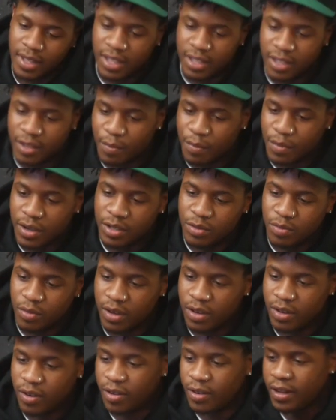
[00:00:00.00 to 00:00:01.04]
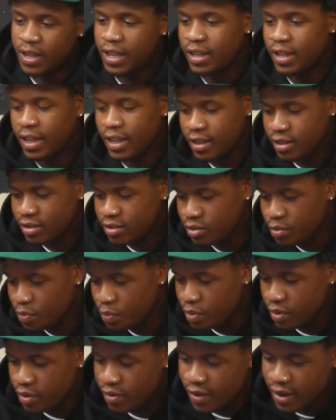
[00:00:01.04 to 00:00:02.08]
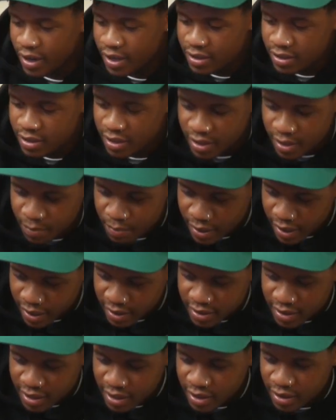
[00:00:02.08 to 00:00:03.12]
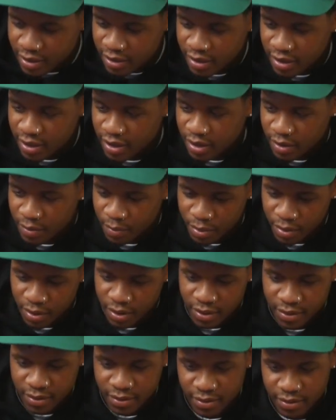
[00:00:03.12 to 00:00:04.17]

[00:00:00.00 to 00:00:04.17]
the beats wasn't all that like super crazy back then, but